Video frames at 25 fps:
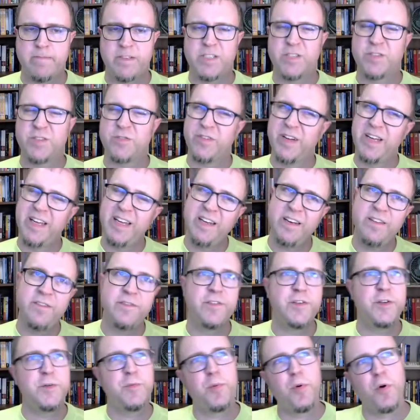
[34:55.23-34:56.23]
screen,
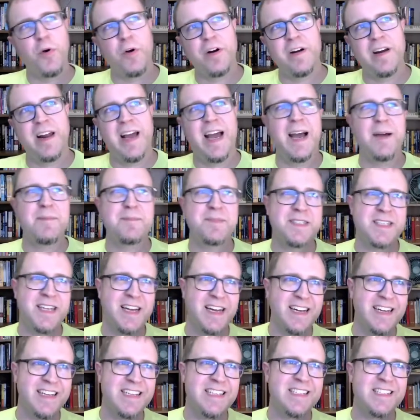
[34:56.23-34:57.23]
viewport, app
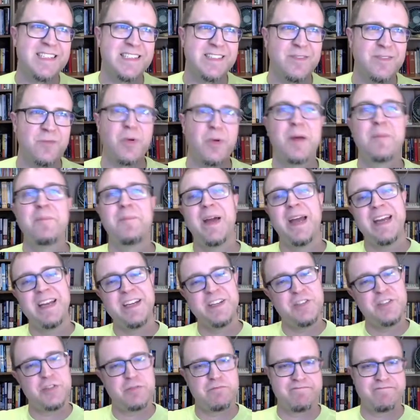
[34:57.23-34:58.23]
size, web
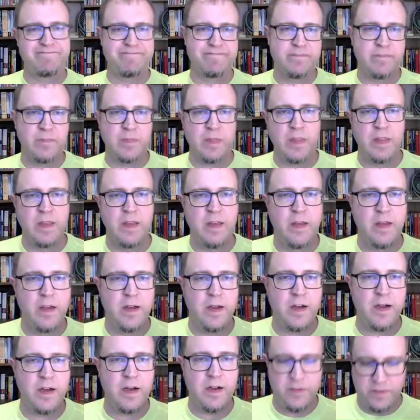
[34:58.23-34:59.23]
page.
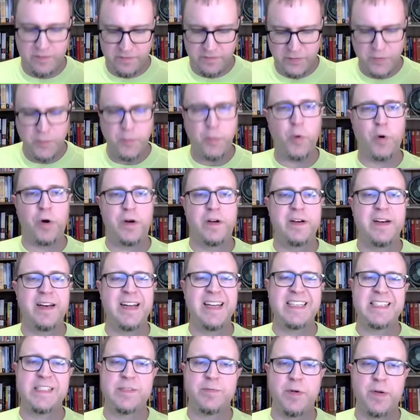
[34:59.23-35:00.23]
Viewport,
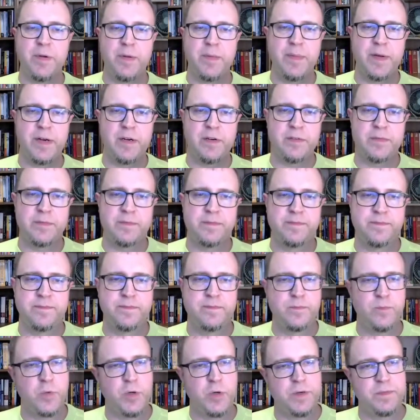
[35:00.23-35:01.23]
that's probably a better
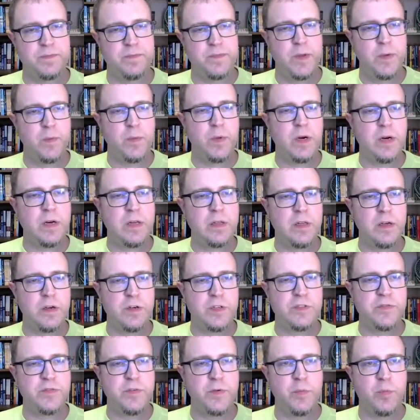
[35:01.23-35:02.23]
word. When on a large
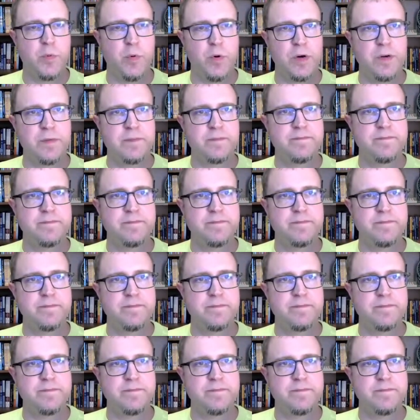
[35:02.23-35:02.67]
viewport,